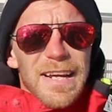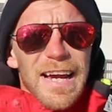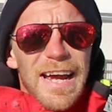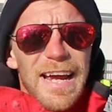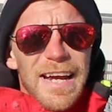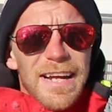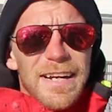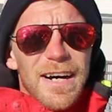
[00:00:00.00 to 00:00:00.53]

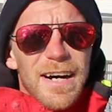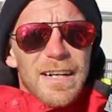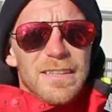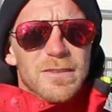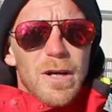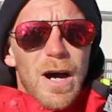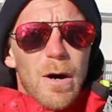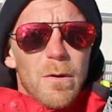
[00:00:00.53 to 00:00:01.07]

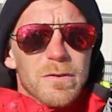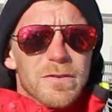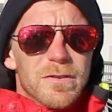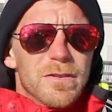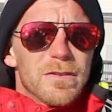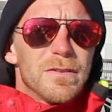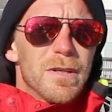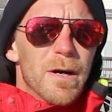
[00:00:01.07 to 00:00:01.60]
And so I was
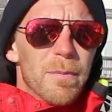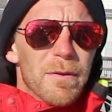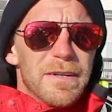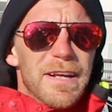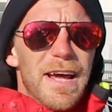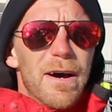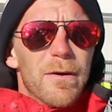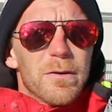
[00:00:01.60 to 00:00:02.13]

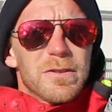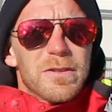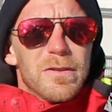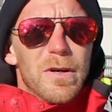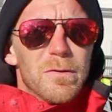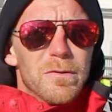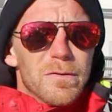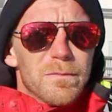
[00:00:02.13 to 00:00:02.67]
doubling down
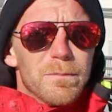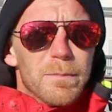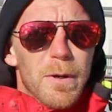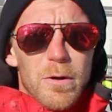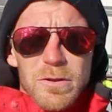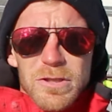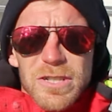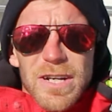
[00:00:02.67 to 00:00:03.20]
on
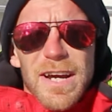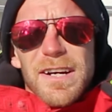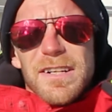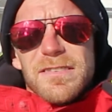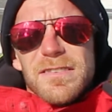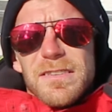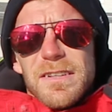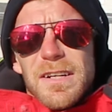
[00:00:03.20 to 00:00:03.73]
boat
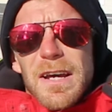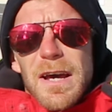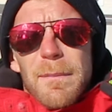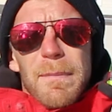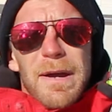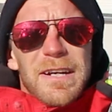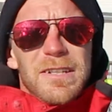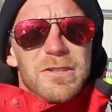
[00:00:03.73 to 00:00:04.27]
checks and
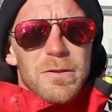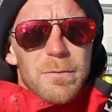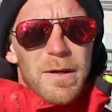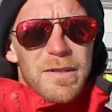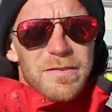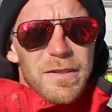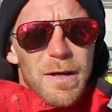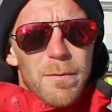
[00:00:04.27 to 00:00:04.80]
making sure
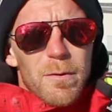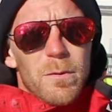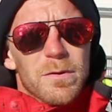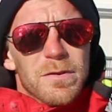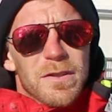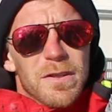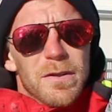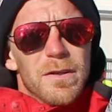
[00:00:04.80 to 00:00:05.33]
my snubber
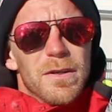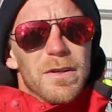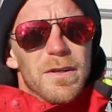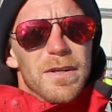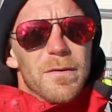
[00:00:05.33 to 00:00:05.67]
was good,